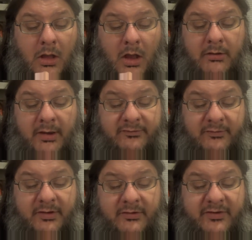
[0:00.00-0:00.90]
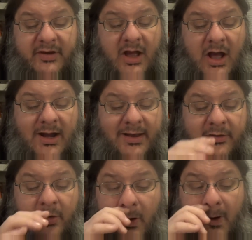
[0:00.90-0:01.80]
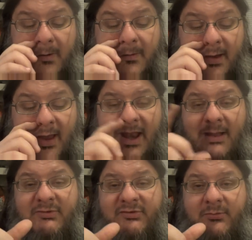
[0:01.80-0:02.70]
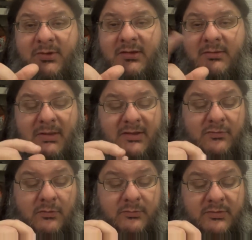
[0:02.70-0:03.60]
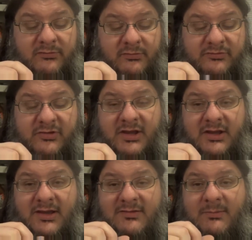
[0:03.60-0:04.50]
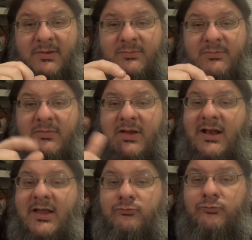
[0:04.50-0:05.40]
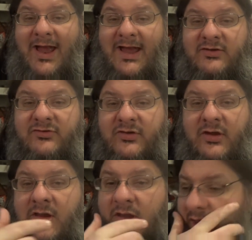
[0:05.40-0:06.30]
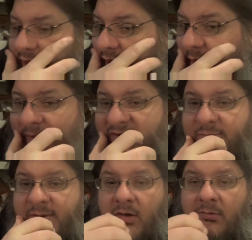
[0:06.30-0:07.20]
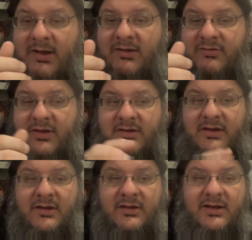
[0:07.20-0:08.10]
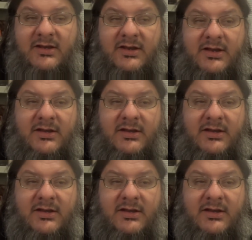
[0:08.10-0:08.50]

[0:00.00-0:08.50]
Okay, so here's a Kata card. And I'm assuming, based on what this looks like, it's kind of like ranks. Magic power ranks. Like in